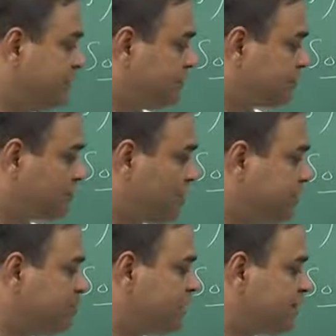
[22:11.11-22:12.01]

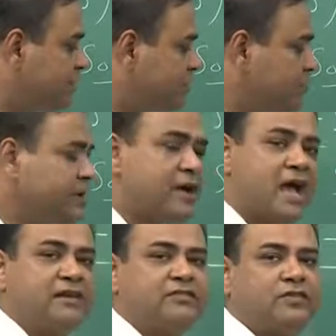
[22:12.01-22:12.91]
solid plus liquid
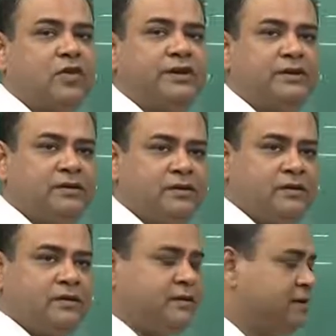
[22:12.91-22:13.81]
and solid.
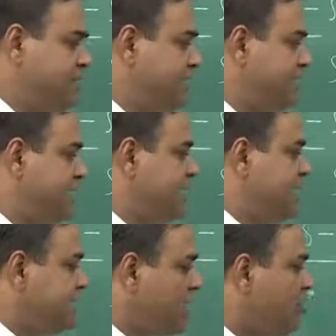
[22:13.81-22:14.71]

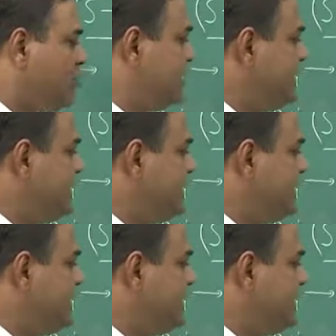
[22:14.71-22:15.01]
Now,